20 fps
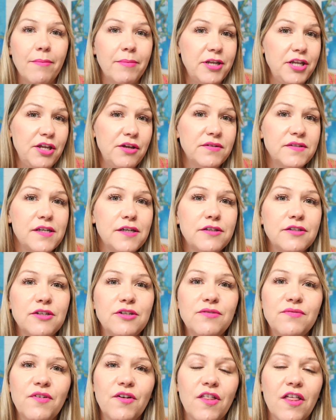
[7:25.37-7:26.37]
I've been using
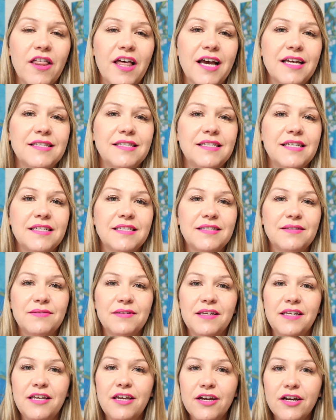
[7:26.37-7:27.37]
Zoom for the last
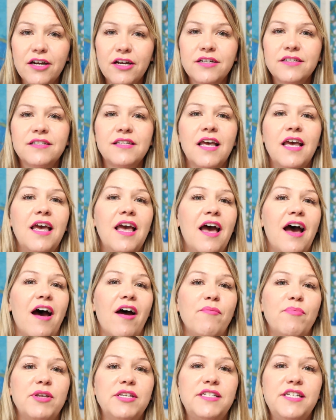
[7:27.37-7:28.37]
six years.
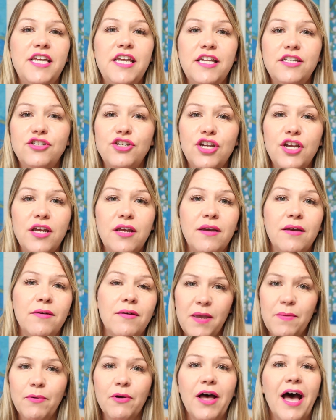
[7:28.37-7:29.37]
I've been teaching
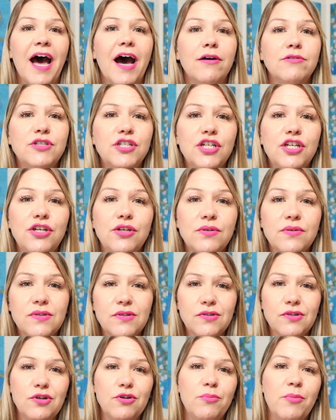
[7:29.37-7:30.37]
people how to use
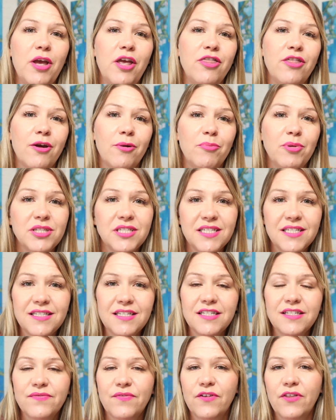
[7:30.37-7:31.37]
Zoom in their
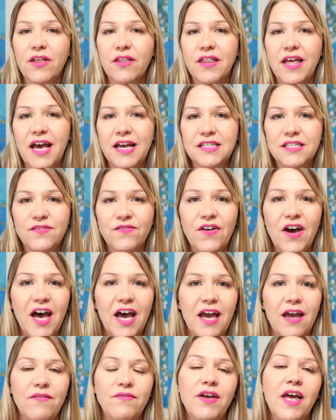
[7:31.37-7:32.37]
businesses for the last
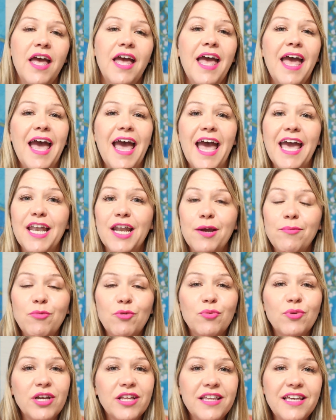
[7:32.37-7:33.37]
five. And
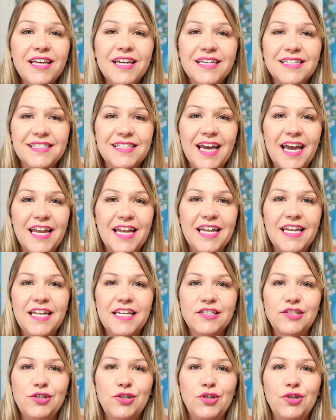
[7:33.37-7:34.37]
I'm really
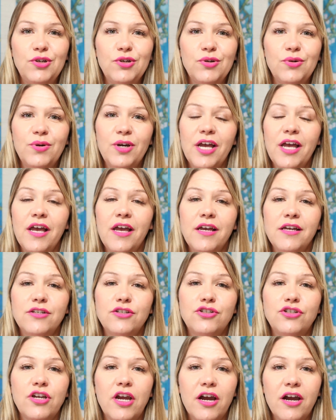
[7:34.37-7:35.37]
excited to
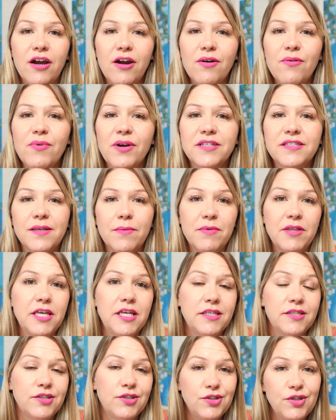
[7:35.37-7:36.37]
share with some of
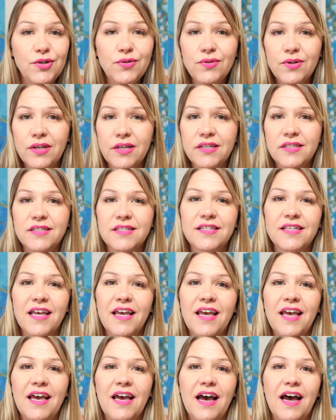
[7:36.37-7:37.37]
these students
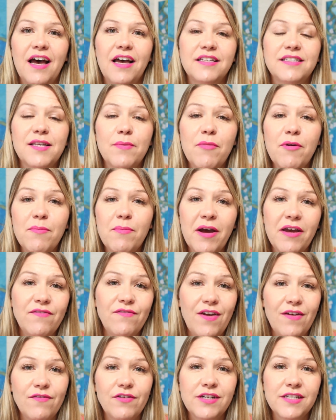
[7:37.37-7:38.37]
Uh, some of my
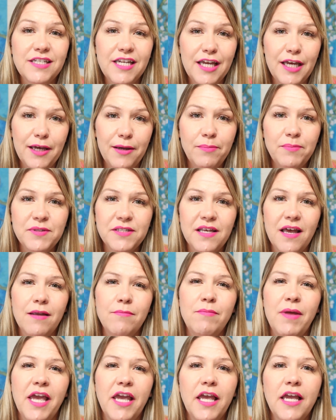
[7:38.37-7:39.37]
favorite tips
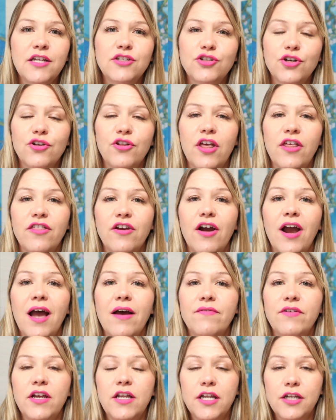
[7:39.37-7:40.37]
and making sure that they're
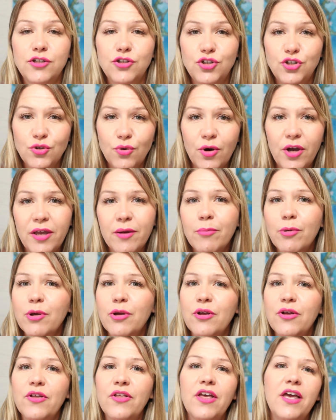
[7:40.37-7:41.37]
having an
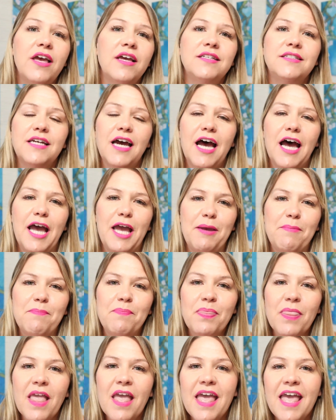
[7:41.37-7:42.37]
enjoyable
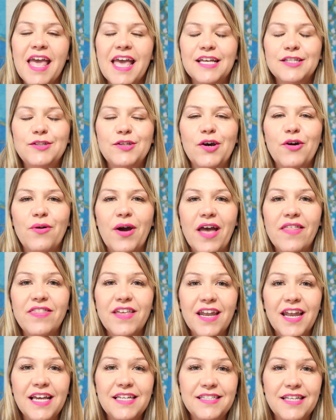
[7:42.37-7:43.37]
time. So, and
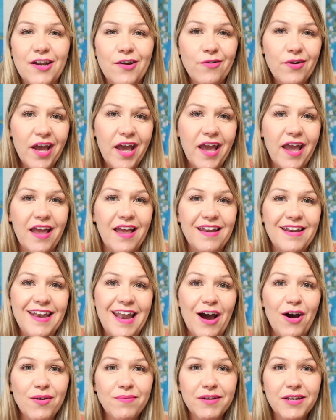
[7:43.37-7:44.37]
then I said, okay,
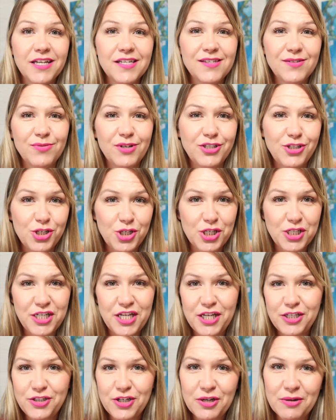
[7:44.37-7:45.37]
now I'm going to switch into
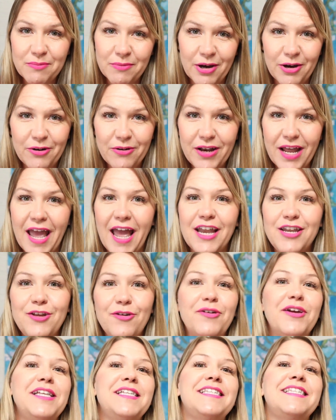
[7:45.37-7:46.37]
teaching mode, and
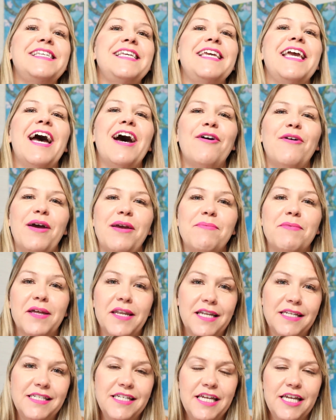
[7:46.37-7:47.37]
you can see how I'm
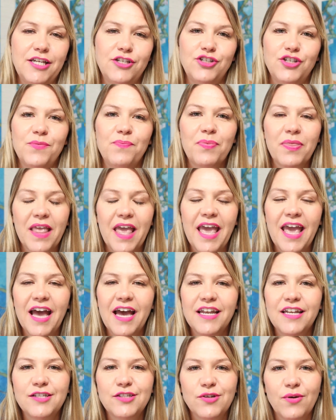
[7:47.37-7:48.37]
going to teach.
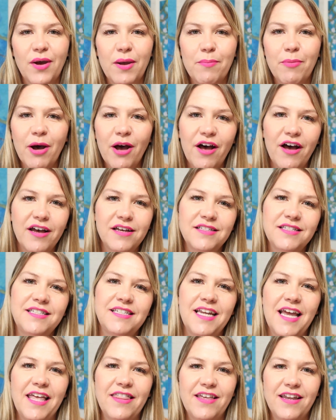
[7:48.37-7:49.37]
And so I
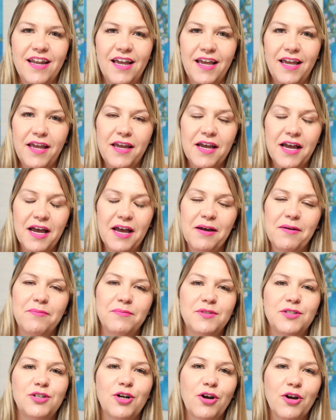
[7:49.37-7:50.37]
paused, and then I
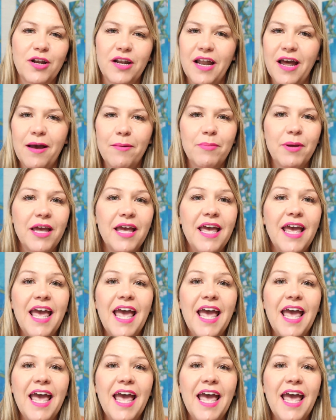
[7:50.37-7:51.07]
um, started up,